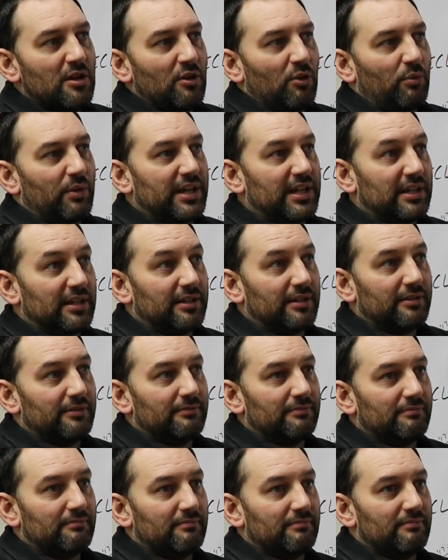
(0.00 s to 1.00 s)
we
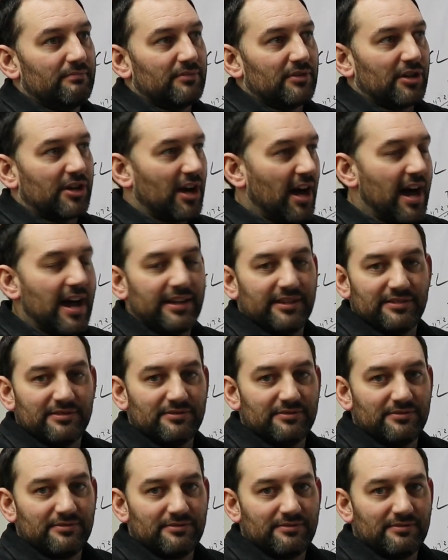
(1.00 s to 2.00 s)
had
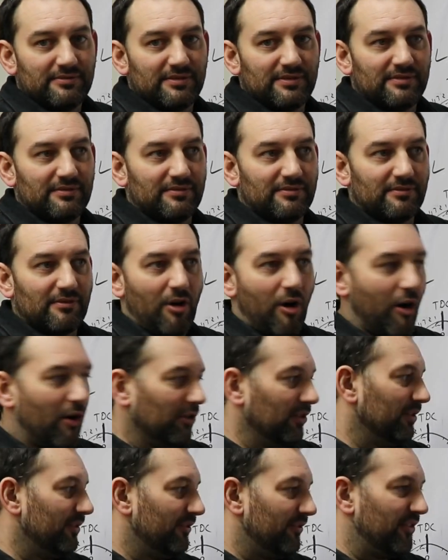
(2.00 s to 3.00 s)
gotten
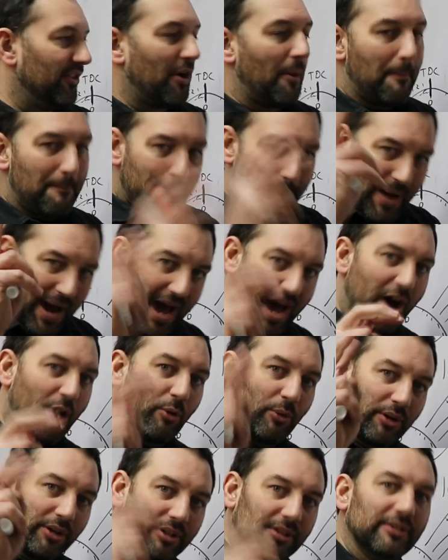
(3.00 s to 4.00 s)
all of the
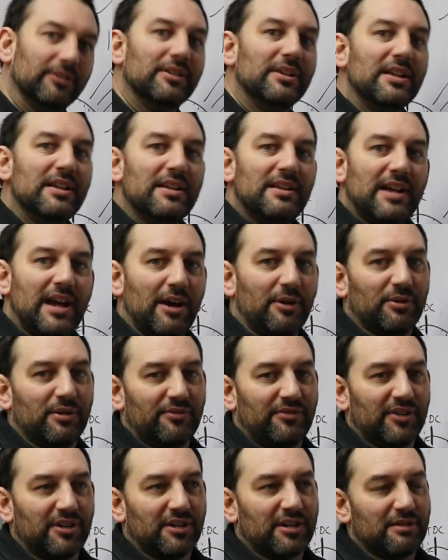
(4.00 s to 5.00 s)
power out
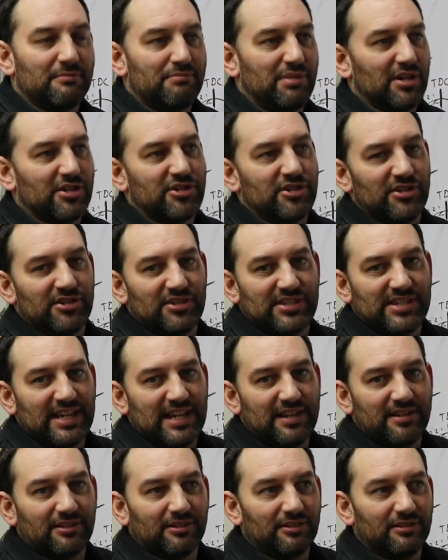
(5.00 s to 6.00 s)
of our combustion
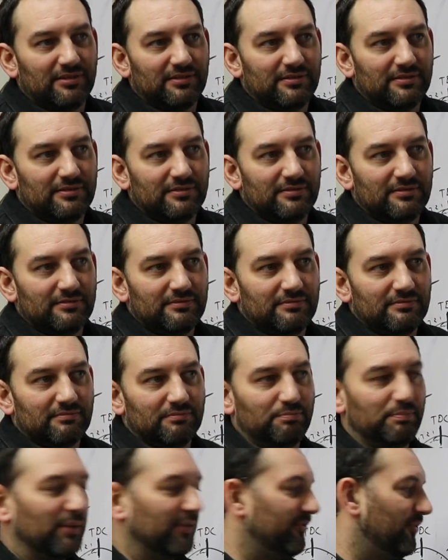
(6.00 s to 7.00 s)
cycle
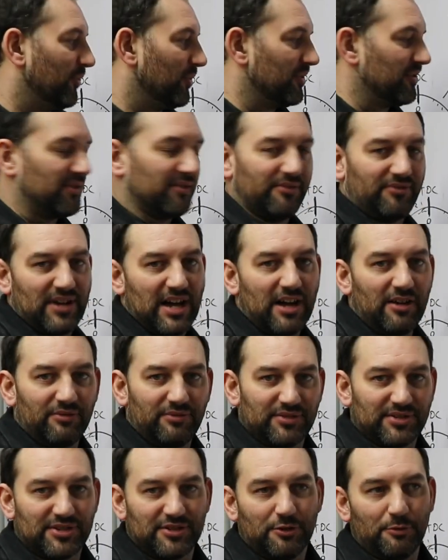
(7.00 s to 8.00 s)
before the
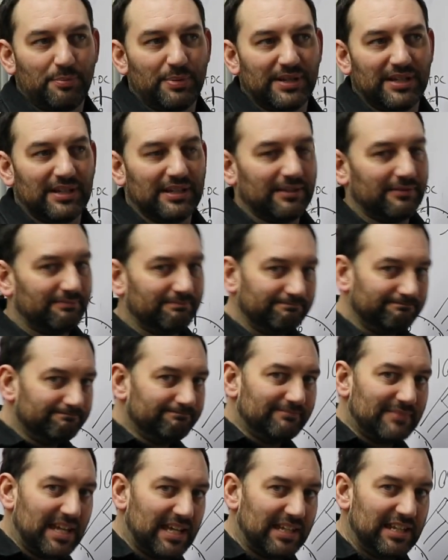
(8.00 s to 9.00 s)
valve was opening
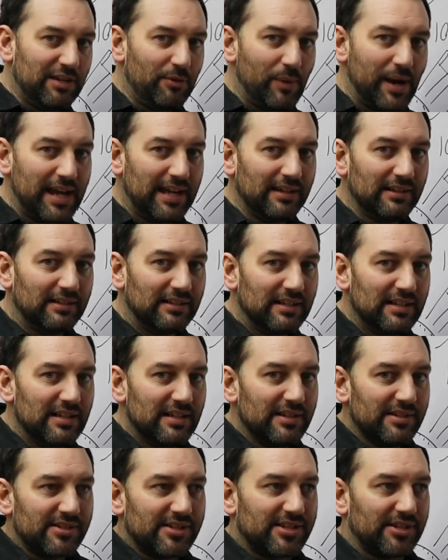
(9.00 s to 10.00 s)
anyway.
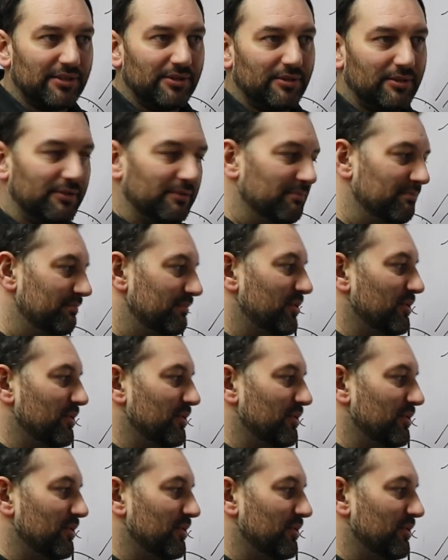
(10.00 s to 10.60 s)
So